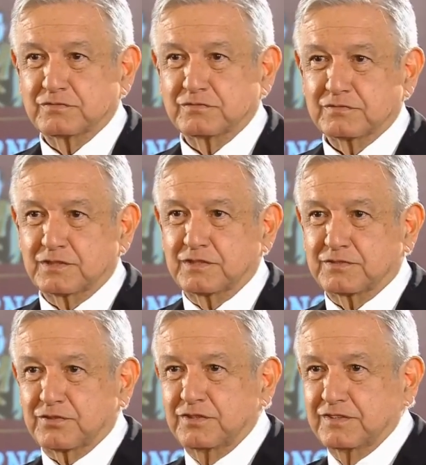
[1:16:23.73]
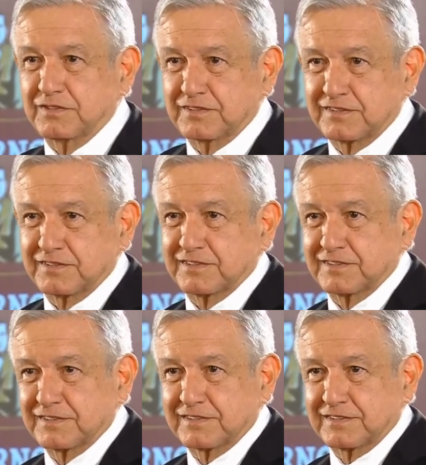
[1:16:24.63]
So, no, there is no
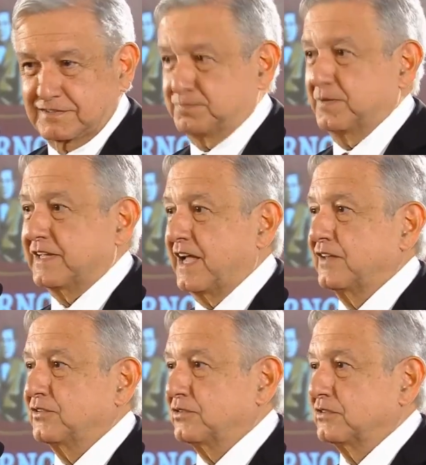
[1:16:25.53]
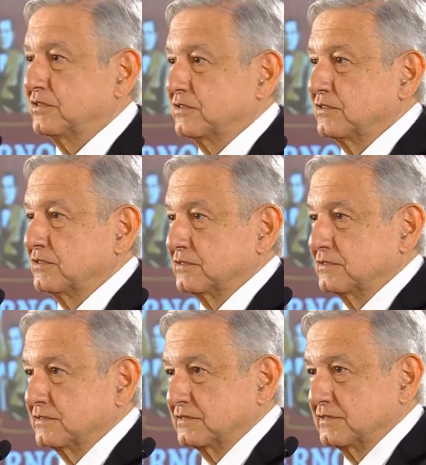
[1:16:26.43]
corruption. And I keep
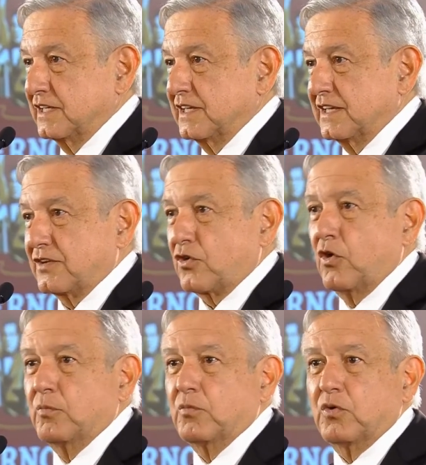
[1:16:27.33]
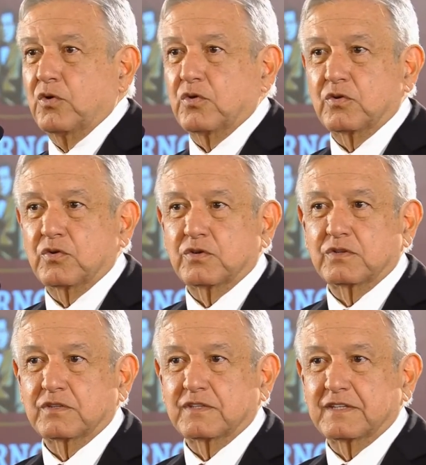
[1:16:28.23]
explaining
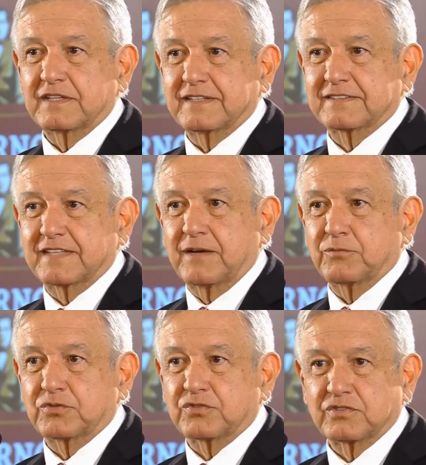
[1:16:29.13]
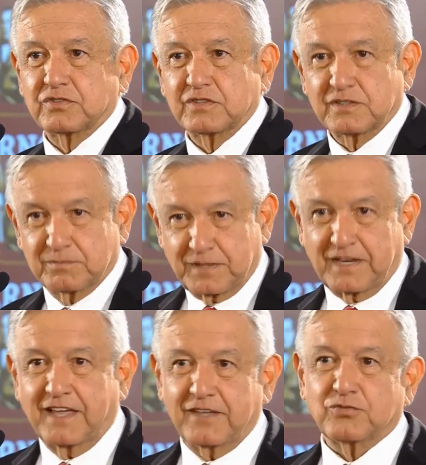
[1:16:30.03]
how we're
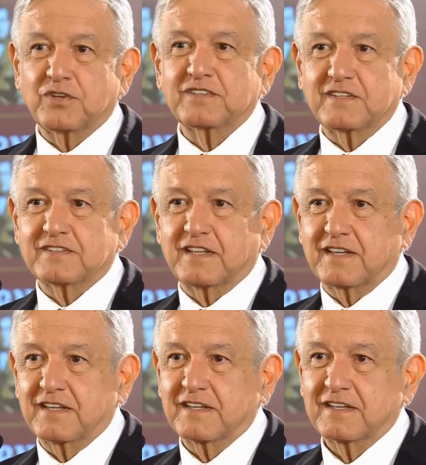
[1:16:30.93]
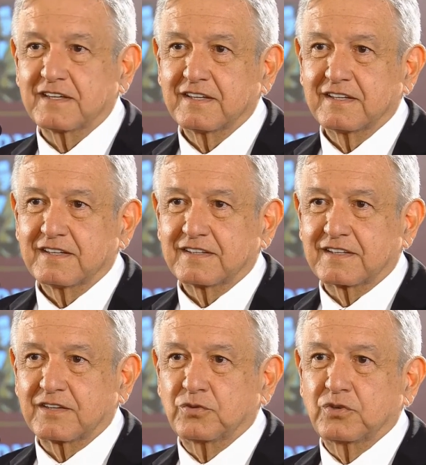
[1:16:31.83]
doing so that that's what
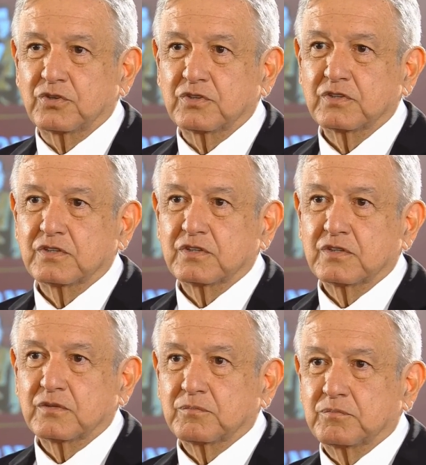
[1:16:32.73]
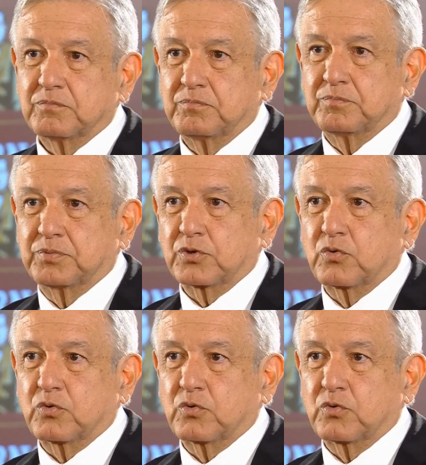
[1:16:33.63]
this meeting is for